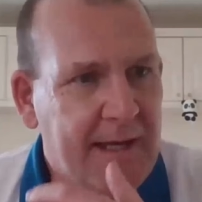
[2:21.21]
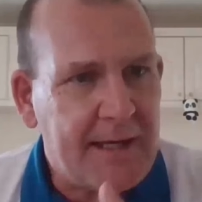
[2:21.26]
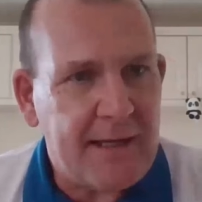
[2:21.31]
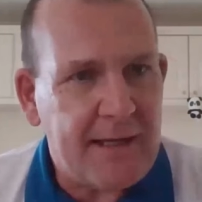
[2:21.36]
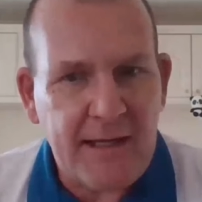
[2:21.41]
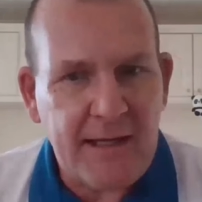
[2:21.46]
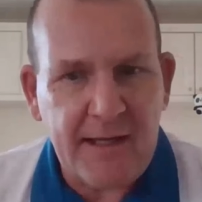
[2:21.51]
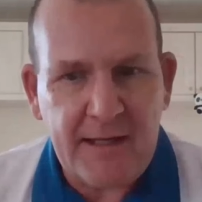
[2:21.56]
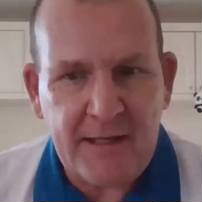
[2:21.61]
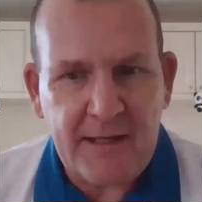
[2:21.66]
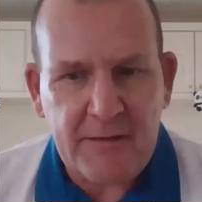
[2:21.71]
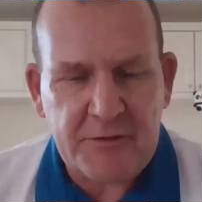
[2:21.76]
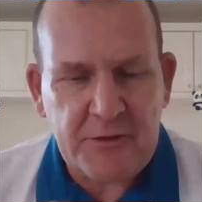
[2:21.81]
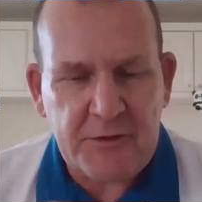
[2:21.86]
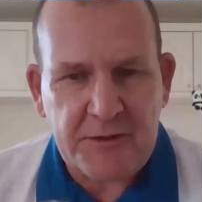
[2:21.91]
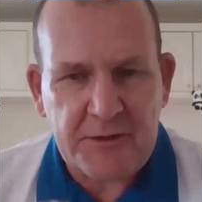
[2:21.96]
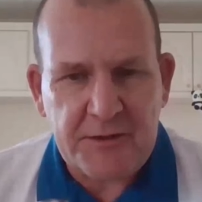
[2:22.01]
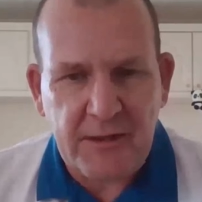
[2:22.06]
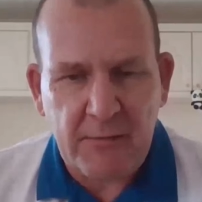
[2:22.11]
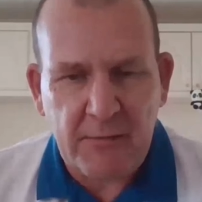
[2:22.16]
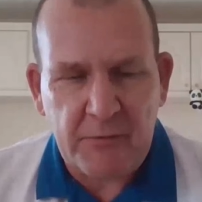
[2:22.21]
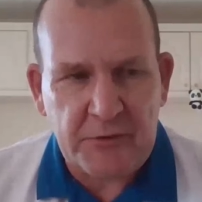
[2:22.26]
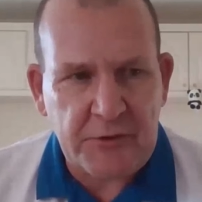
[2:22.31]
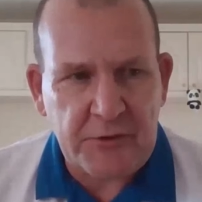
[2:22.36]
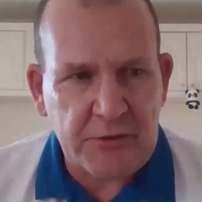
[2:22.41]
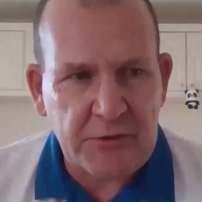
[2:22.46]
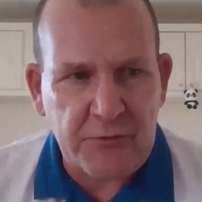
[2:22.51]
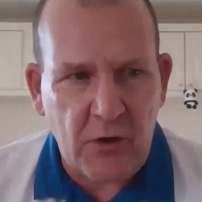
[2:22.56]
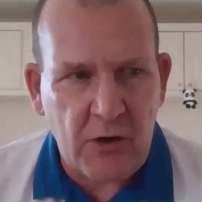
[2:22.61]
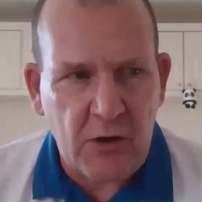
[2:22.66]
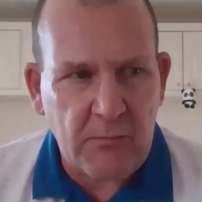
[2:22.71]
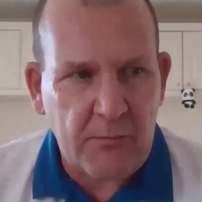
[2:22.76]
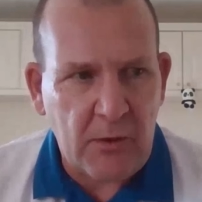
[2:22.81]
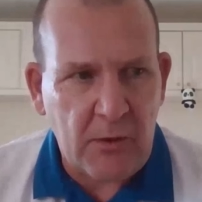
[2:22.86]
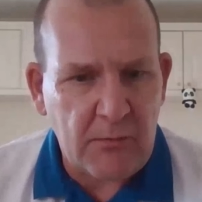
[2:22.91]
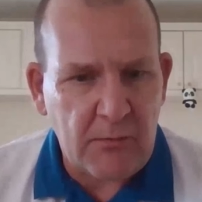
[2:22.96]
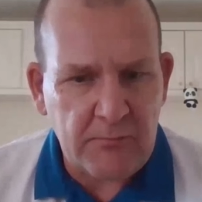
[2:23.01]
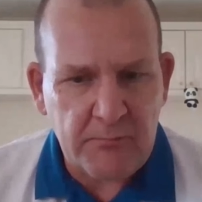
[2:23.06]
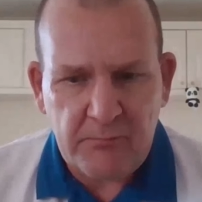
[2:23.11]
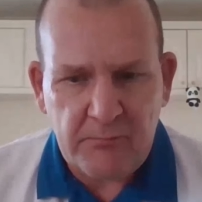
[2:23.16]
I was just
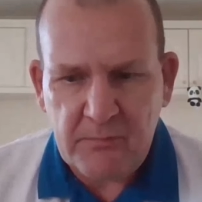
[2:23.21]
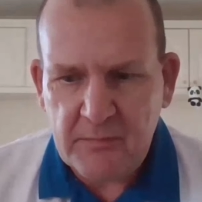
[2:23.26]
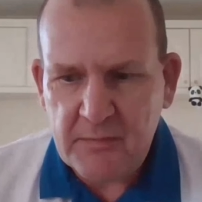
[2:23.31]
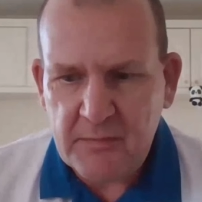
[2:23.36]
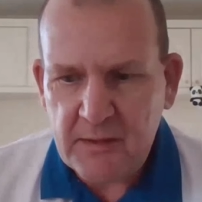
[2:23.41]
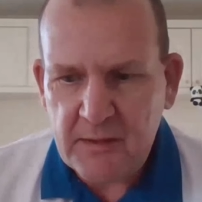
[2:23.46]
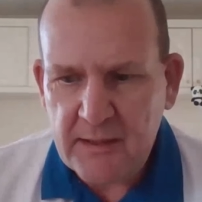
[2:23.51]
rock bottom.